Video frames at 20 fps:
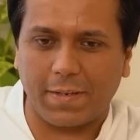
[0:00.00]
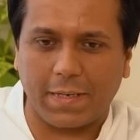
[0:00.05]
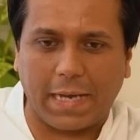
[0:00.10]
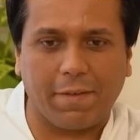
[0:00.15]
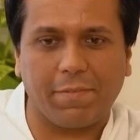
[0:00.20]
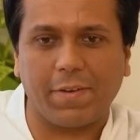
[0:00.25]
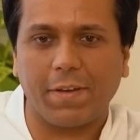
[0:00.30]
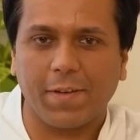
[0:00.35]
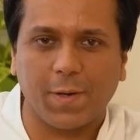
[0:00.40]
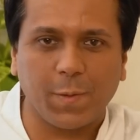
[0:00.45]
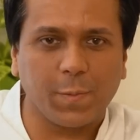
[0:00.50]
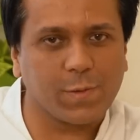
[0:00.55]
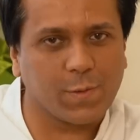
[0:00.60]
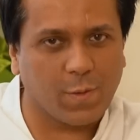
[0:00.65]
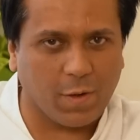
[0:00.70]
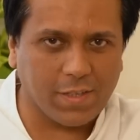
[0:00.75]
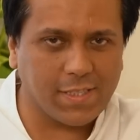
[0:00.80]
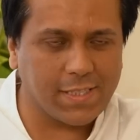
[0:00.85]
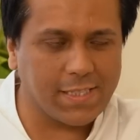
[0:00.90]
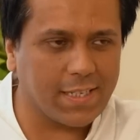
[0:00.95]
Everyone who's
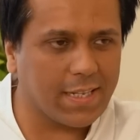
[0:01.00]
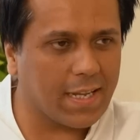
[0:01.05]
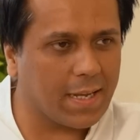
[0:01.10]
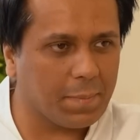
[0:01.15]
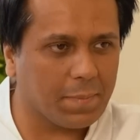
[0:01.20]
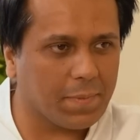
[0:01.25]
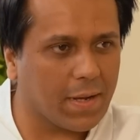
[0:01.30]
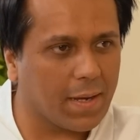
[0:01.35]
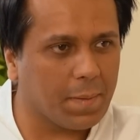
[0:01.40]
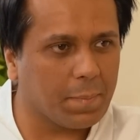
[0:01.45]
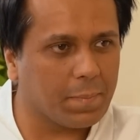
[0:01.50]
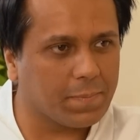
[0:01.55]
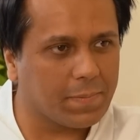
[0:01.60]
not seen, I I